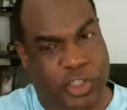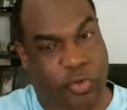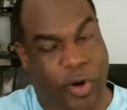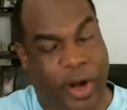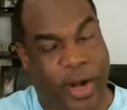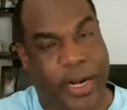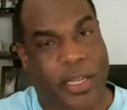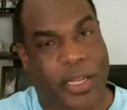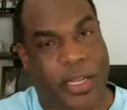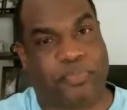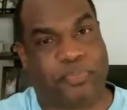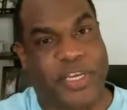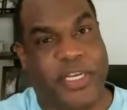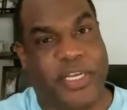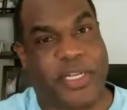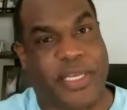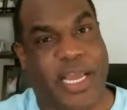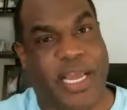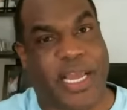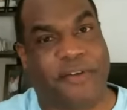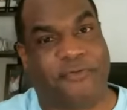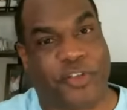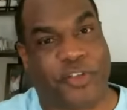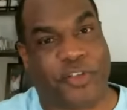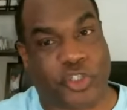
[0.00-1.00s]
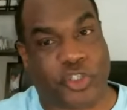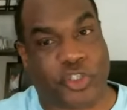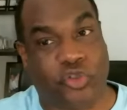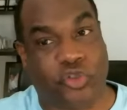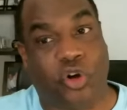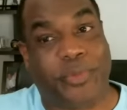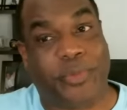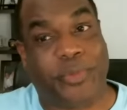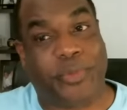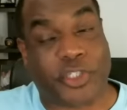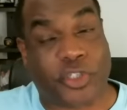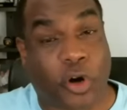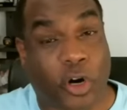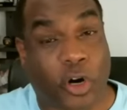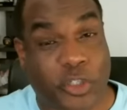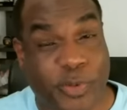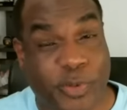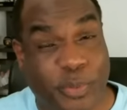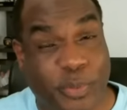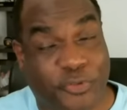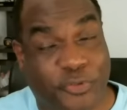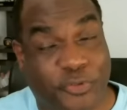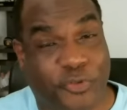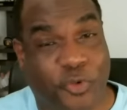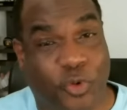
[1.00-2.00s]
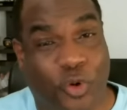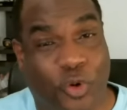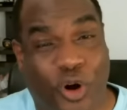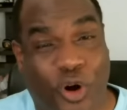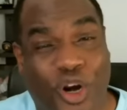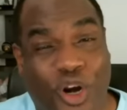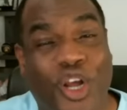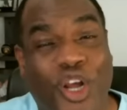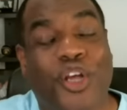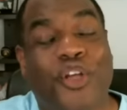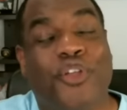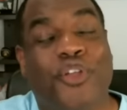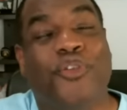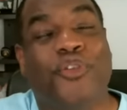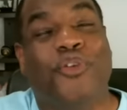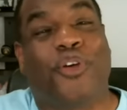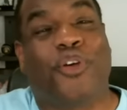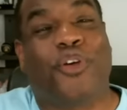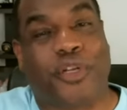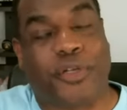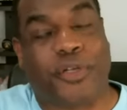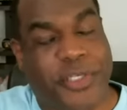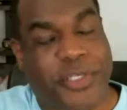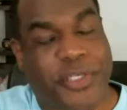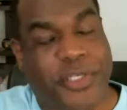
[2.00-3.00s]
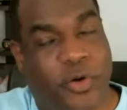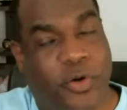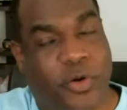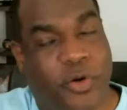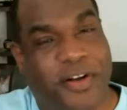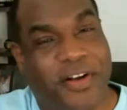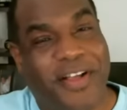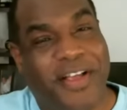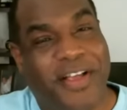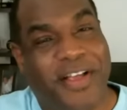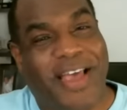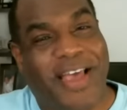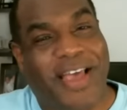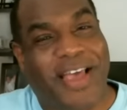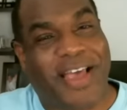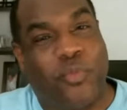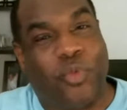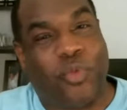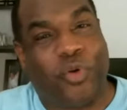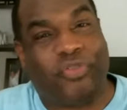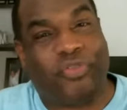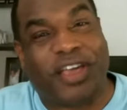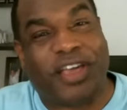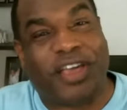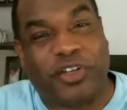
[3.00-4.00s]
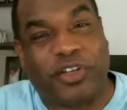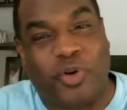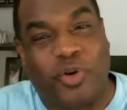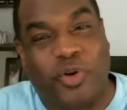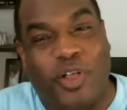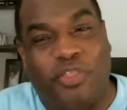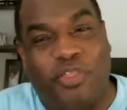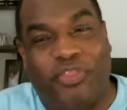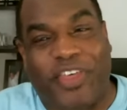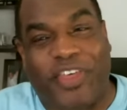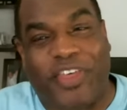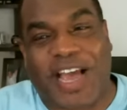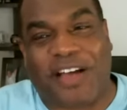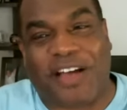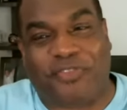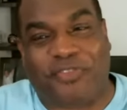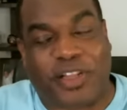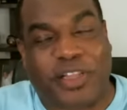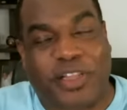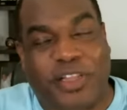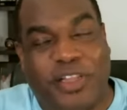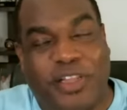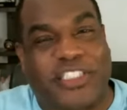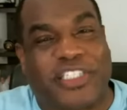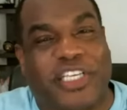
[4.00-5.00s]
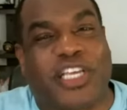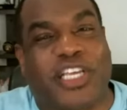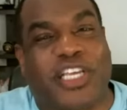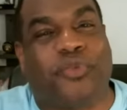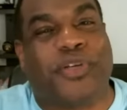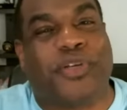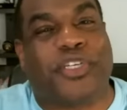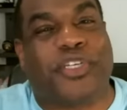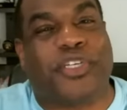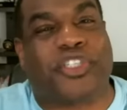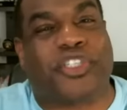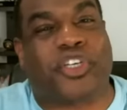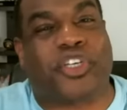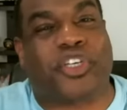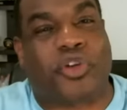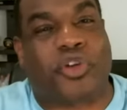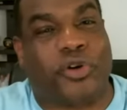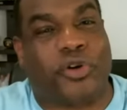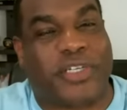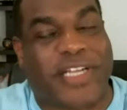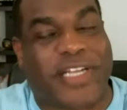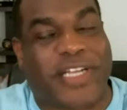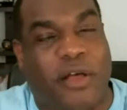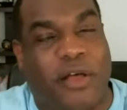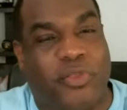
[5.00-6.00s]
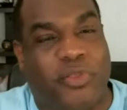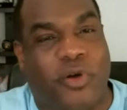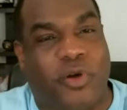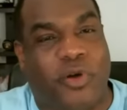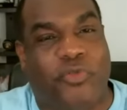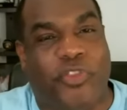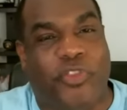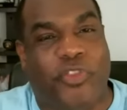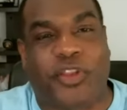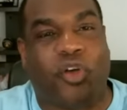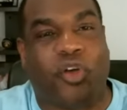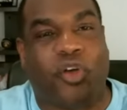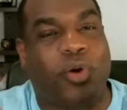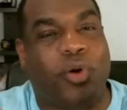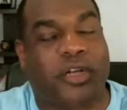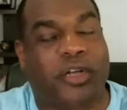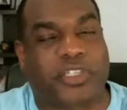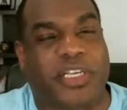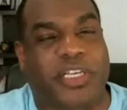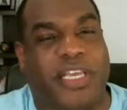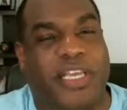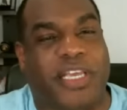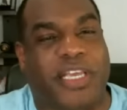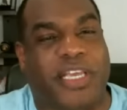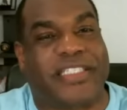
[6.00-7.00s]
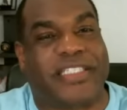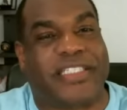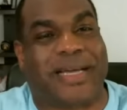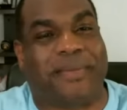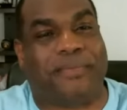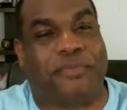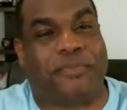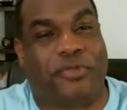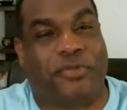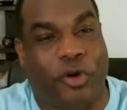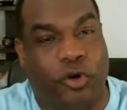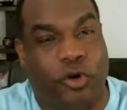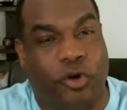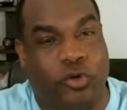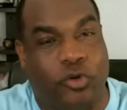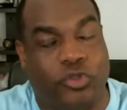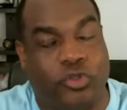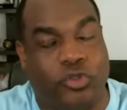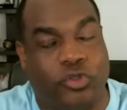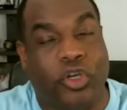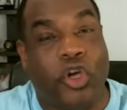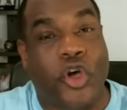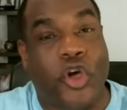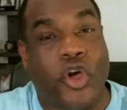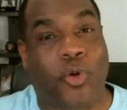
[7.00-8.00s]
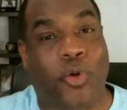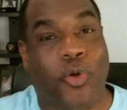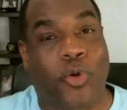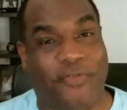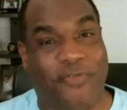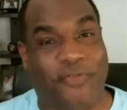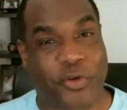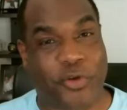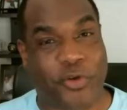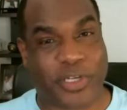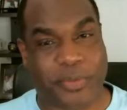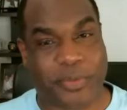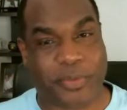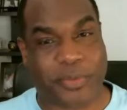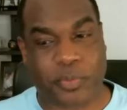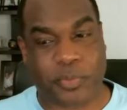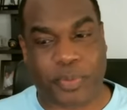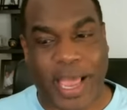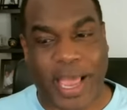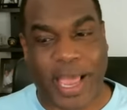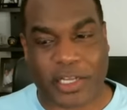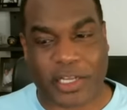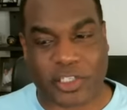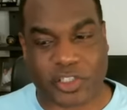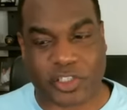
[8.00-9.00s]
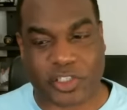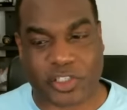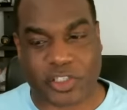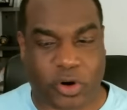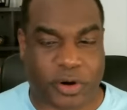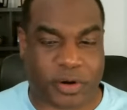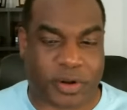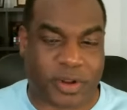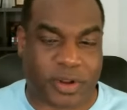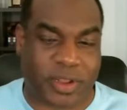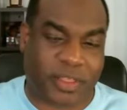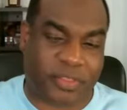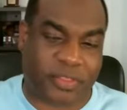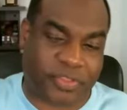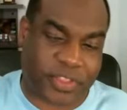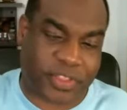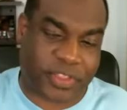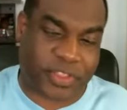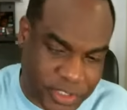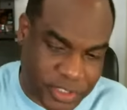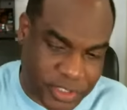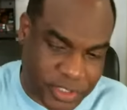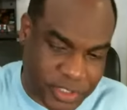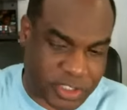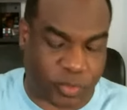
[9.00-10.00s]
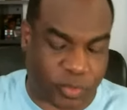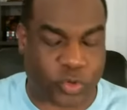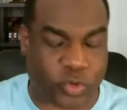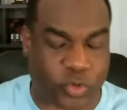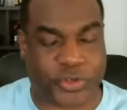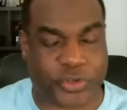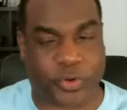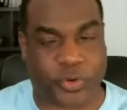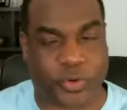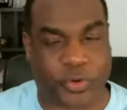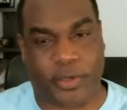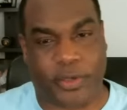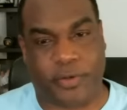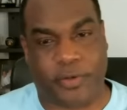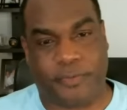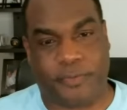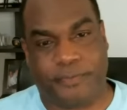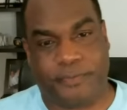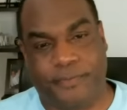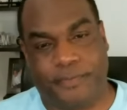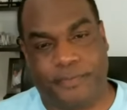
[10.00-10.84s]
training PDF that you normally charge people for, you can do it. And then when they do it, it'll be a secure download that no one else can get except those who have the username and password. This system will do it.